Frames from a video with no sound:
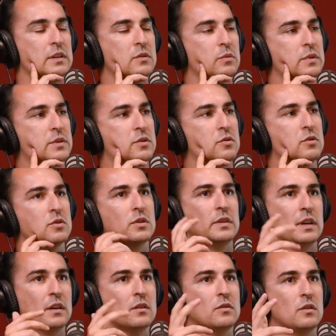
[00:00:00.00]
they're the ones to use it,
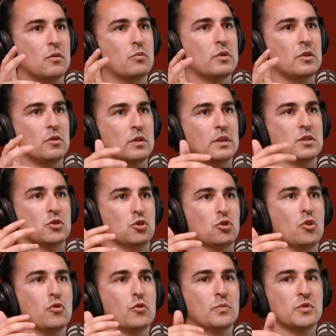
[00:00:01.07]
they're really good as a
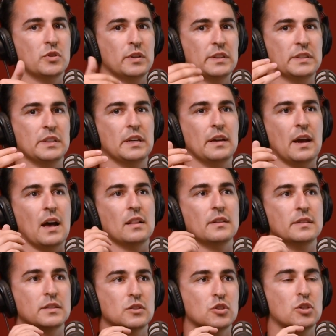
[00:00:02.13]
showroom, so you can see
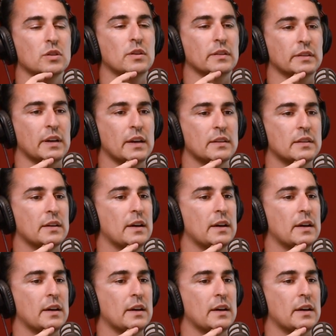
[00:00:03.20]
colors and shit like that.